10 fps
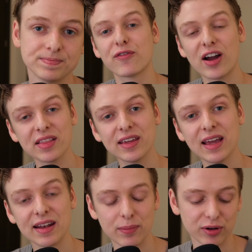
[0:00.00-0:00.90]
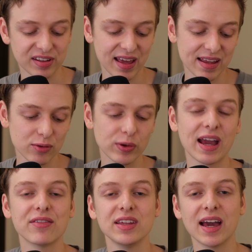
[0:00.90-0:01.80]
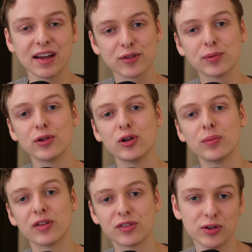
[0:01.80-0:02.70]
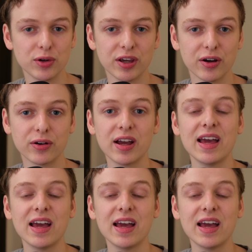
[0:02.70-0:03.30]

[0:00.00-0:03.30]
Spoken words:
Finally, at number 10, we have the XBloom Studio.